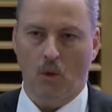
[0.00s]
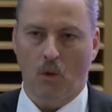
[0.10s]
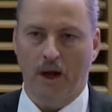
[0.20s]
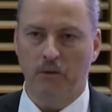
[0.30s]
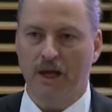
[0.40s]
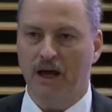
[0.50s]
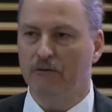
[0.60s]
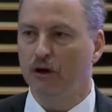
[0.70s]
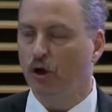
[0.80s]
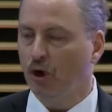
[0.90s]
When we
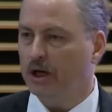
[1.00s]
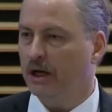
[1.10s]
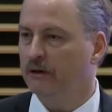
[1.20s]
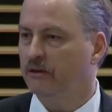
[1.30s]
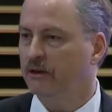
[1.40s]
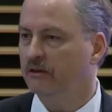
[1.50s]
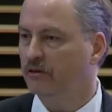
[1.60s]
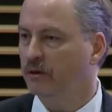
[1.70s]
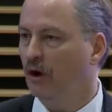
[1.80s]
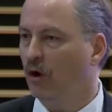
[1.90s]
have a look at these
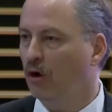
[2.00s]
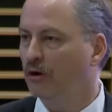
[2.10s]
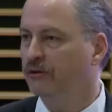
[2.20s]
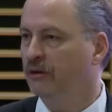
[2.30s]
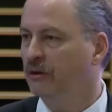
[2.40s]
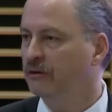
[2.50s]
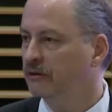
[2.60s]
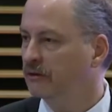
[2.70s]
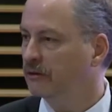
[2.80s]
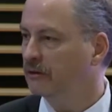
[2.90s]
3
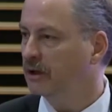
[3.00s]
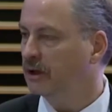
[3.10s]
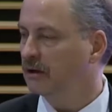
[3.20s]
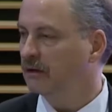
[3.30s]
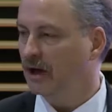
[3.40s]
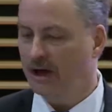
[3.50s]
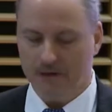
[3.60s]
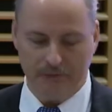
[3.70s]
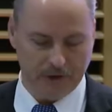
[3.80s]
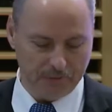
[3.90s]
authors, they
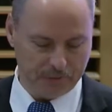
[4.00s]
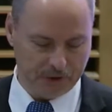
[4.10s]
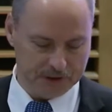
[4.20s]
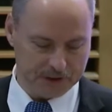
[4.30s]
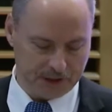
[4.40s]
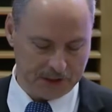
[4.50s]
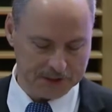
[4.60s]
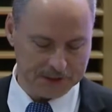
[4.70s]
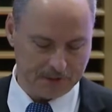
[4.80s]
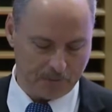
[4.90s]
have
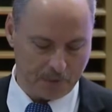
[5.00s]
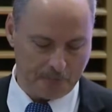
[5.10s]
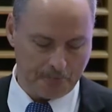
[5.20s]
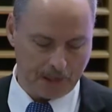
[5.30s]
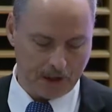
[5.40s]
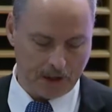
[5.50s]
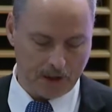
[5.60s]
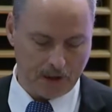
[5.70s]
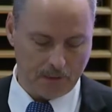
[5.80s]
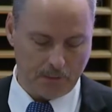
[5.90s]
differences,
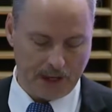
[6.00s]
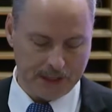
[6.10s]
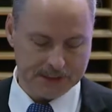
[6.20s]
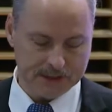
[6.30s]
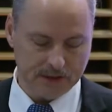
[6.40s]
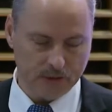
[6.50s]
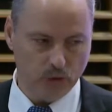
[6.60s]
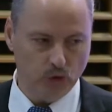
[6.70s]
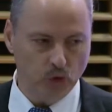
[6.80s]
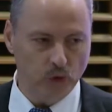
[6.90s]
but
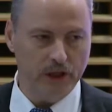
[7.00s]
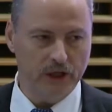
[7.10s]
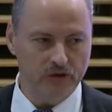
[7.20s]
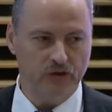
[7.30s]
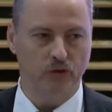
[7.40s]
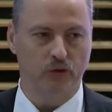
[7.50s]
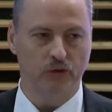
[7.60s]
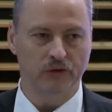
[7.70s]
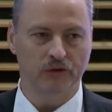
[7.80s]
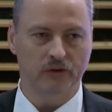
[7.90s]
2
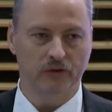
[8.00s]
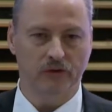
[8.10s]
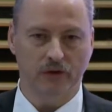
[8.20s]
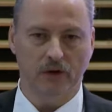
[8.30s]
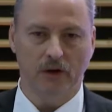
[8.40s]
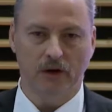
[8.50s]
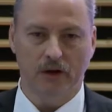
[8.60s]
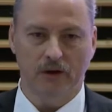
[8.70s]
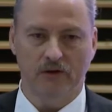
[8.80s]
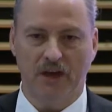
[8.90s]
issues
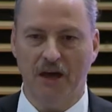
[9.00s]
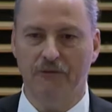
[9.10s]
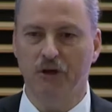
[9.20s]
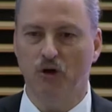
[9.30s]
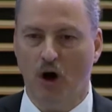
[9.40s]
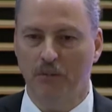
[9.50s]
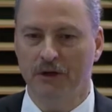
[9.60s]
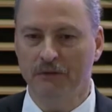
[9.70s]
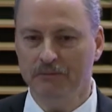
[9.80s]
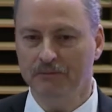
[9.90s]
they have in
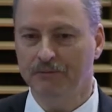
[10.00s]
common,